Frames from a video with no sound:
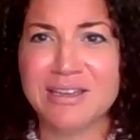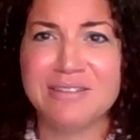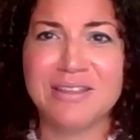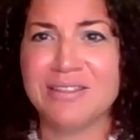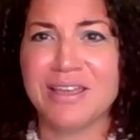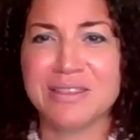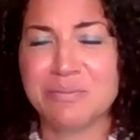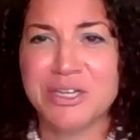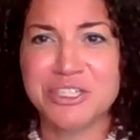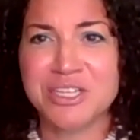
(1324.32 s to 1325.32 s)
And then like the
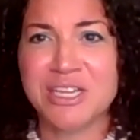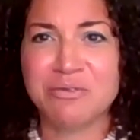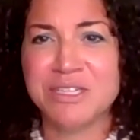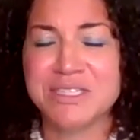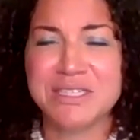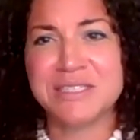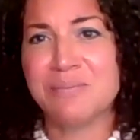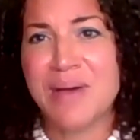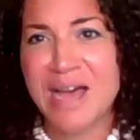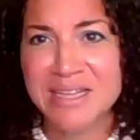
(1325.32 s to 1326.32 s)
punchline was, it's a
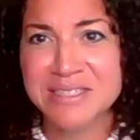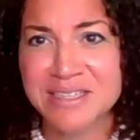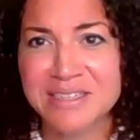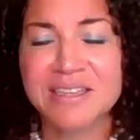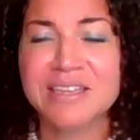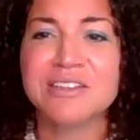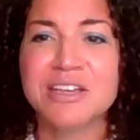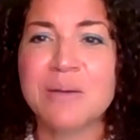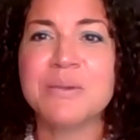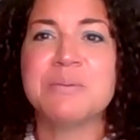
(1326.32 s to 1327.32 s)
mask. And like,
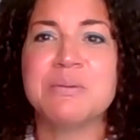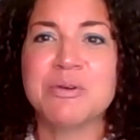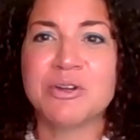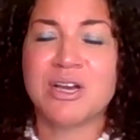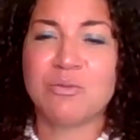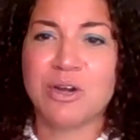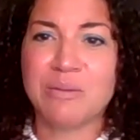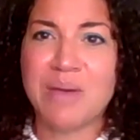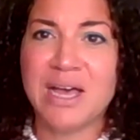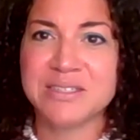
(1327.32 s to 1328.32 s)
look how many people are not
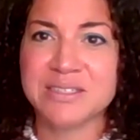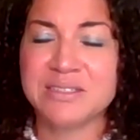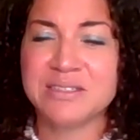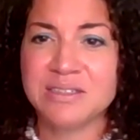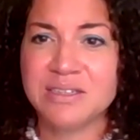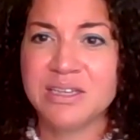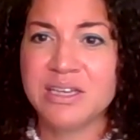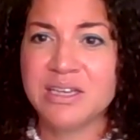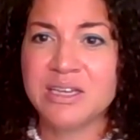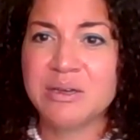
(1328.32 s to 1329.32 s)
wearing masks.
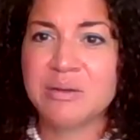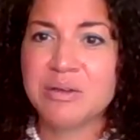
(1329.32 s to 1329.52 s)
That's a